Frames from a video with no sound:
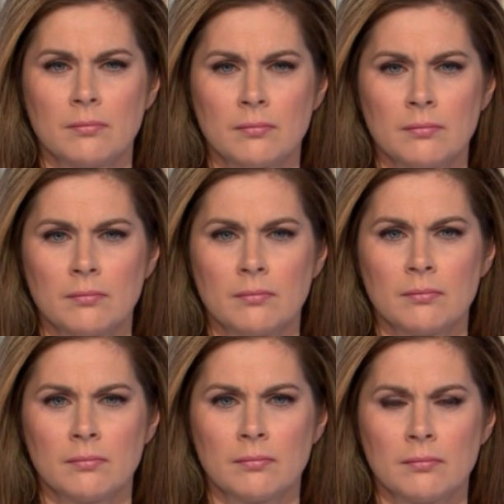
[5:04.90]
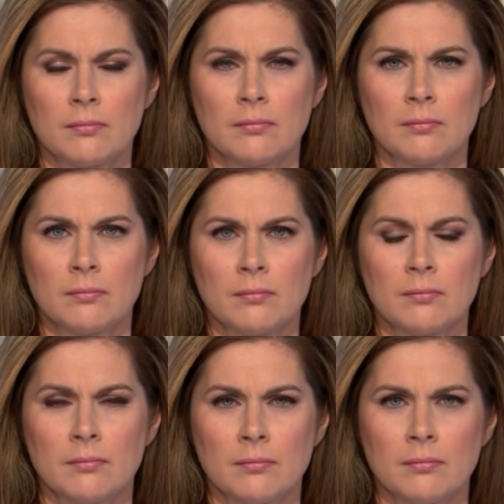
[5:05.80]

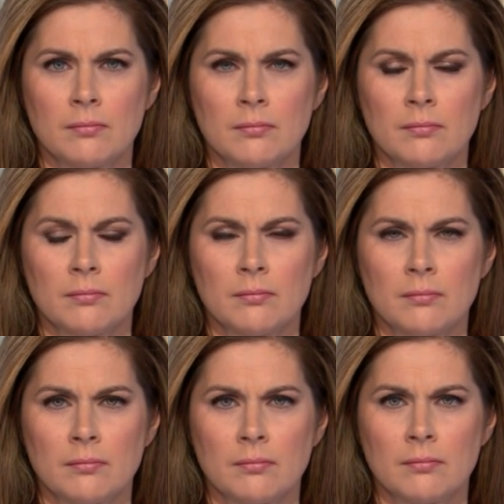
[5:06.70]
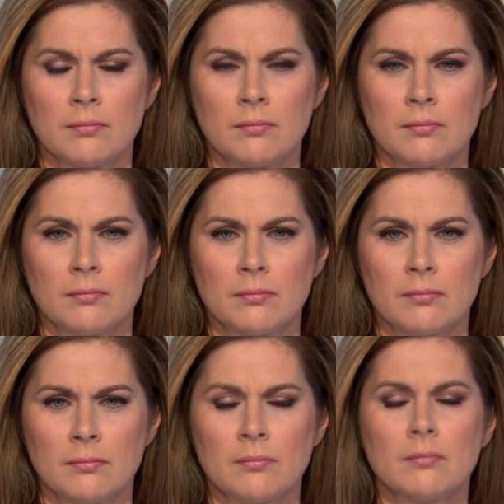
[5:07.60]

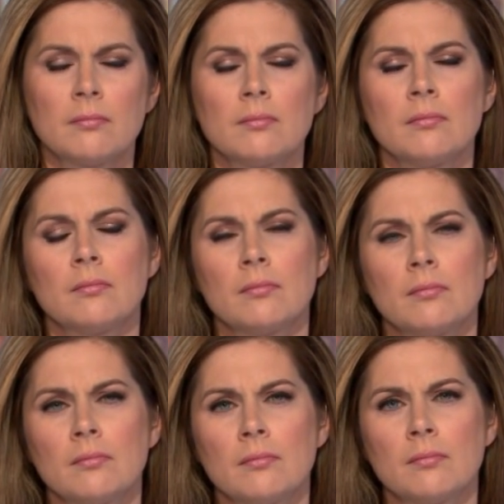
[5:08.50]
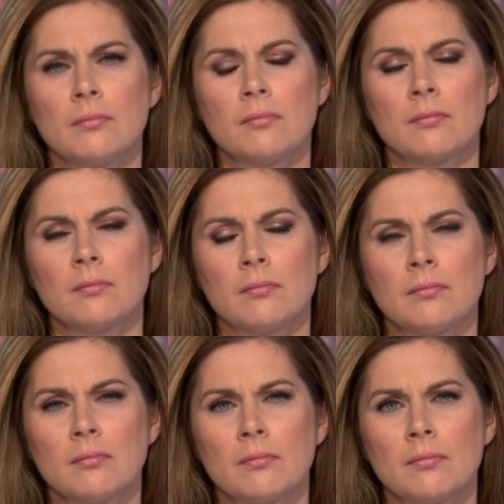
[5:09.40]

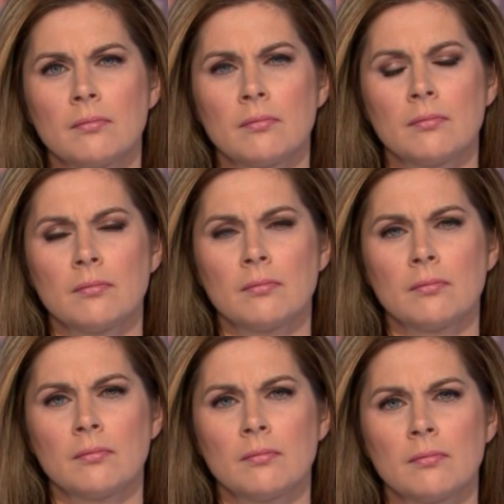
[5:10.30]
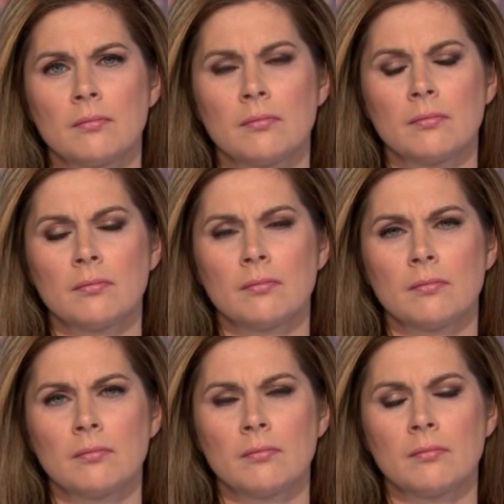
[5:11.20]

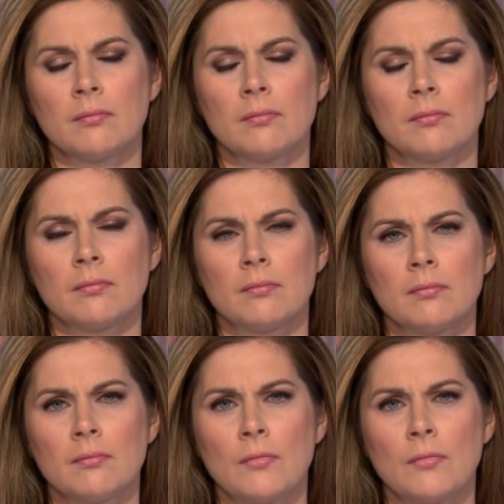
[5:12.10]
(silent)